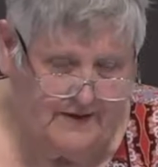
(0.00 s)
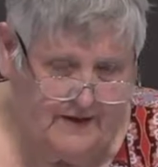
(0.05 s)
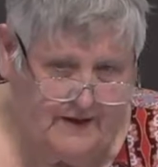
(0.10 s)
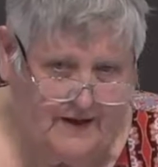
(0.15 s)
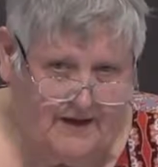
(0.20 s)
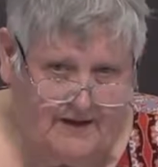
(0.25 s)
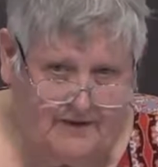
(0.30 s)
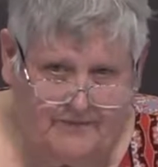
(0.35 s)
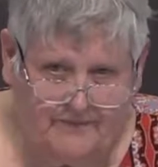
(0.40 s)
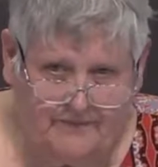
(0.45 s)

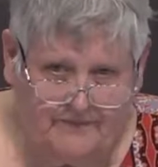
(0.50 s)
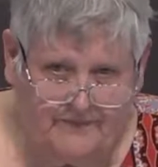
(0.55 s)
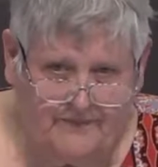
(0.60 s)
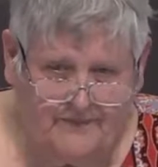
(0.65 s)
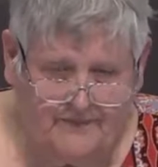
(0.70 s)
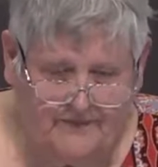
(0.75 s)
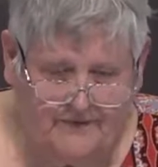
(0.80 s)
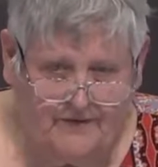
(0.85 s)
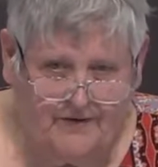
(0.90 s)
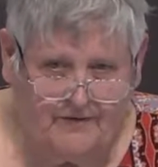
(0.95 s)

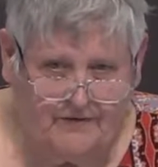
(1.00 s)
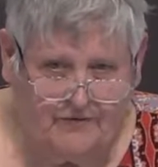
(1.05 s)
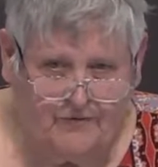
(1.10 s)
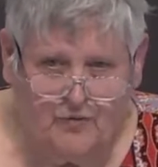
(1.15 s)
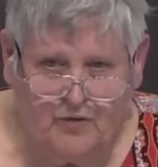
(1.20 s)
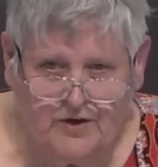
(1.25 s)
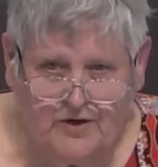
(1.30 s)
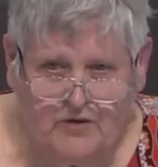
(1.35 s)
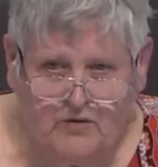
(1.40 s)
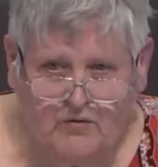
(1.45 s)
A
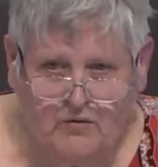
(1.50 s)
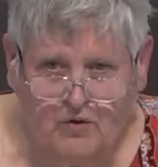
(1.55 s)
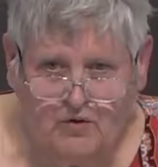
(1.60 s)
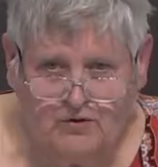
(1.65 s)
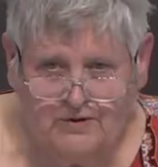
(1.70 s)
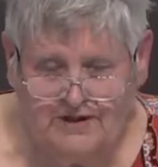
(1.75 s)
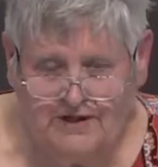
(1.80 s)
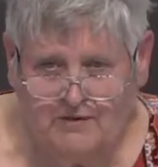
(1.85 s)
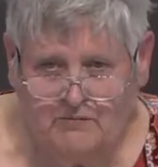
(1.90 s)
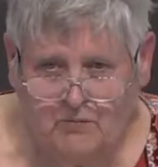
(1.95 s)

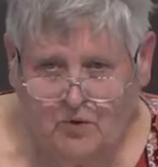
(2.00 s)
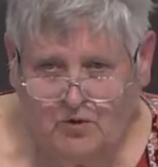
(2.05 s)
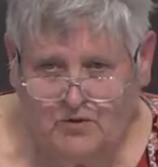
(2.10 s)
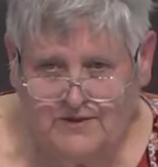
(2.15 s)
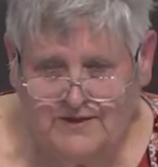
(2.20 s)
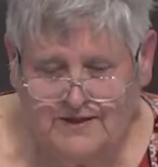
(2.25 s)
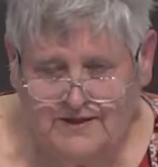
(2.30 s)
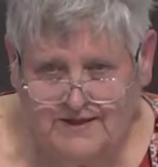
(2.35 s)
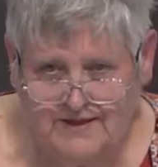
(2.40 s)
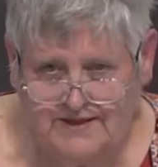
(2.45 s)
4-year-old in
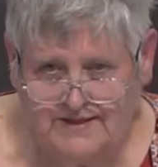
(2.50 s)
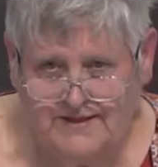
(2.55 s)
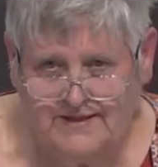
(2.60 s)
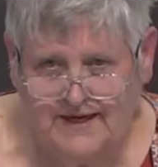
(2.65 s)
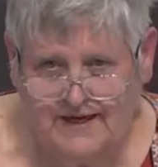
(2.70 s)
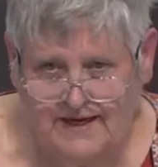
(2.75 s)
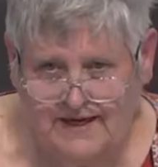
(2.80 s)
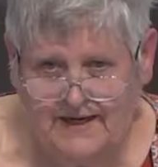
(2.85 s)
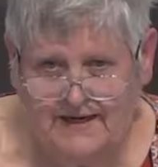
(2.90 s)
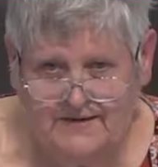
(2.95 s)
most of the
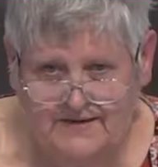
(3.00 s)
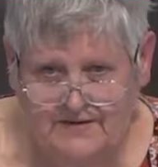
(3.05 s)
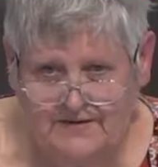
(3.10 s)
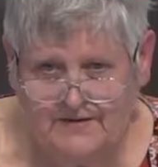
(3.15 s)
state